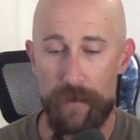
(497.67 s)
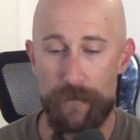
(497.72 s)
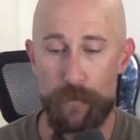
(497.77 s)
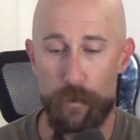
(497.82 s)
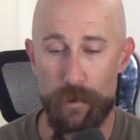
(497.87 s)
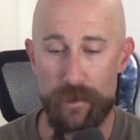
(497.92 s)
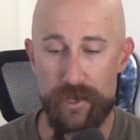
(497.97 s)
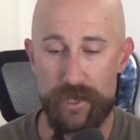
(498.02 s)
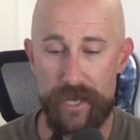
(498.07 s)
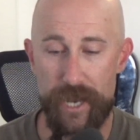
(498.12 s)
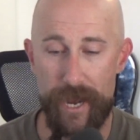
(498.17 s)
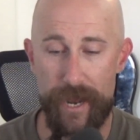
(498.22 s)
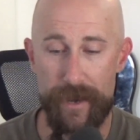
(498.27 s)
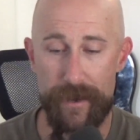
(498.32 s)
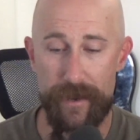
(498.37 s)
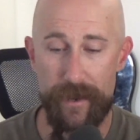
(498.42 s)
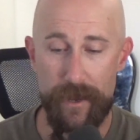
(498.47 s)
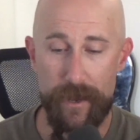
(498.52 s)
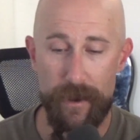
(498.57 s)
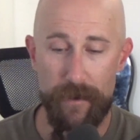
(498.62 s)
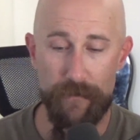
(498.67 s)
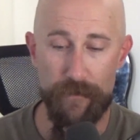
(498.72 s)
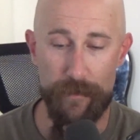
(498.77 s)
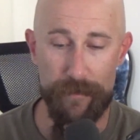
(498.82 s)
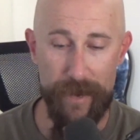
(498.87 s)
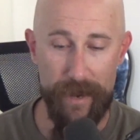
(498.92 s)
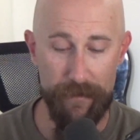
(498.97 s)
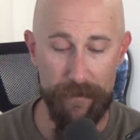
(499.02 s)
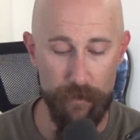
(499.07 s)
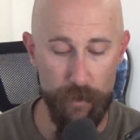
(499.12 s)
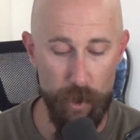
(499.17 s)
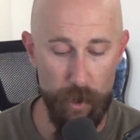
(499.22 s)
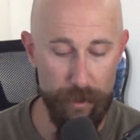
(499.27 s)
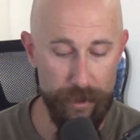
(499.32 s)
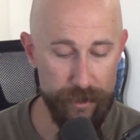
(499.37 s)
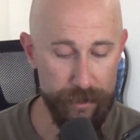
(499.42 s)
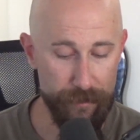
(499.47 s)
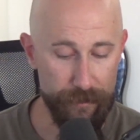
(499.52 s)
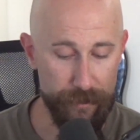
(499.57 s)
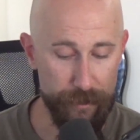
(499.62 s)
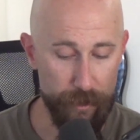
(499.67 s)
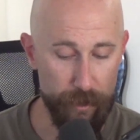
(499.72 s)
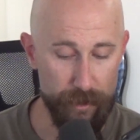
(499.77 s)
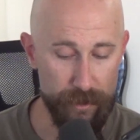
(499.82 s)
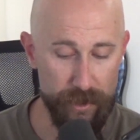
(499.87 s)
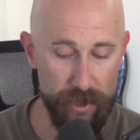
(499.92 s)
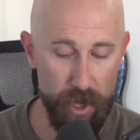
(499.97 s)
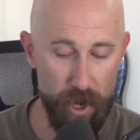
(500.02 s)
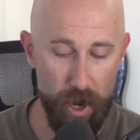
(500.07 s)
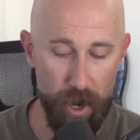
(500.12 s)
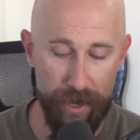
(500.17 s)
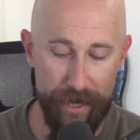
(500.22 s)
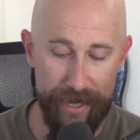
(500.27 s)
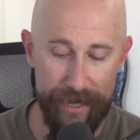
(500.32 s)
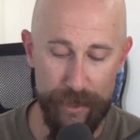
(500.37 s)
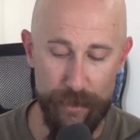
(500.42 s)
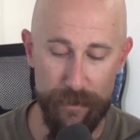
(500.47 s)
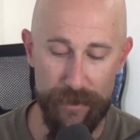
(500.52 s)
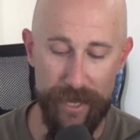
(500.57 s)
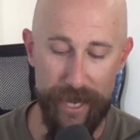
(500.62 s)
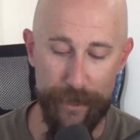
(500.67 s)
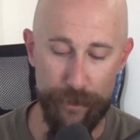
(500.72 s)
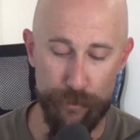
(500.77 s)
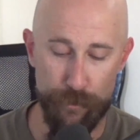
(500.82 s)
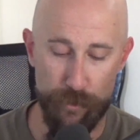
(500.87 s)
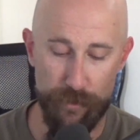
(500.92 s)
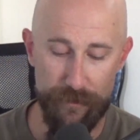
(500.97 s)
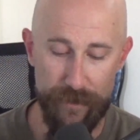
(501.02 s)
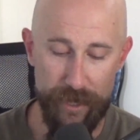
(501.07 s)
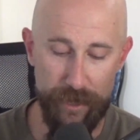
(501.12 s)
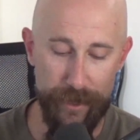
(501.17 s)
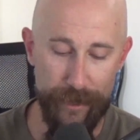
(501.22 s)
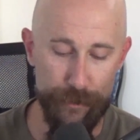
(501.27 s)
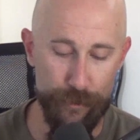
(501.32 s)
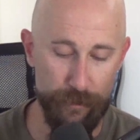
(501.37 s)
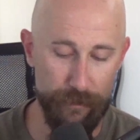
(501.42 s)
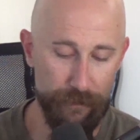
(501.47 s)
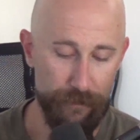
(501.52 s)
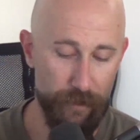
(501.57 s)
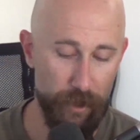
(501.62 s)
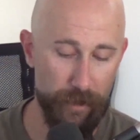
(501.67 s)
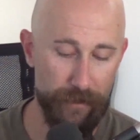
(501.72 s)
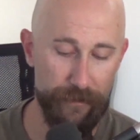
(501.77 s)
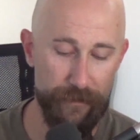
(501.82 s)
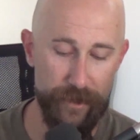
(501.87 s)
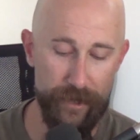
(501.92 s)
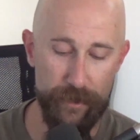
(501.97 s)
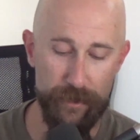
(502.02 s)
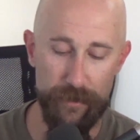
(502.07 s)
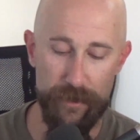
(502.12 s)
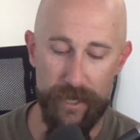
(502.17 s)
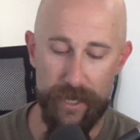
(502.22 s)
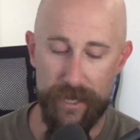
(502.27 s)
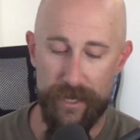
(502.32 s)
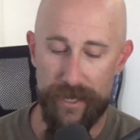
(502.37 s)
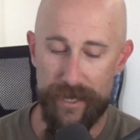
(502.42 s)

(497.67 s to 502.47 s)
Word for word: Force Ten from Navarone is your third song. Hits with that groovy electro funk feel deal.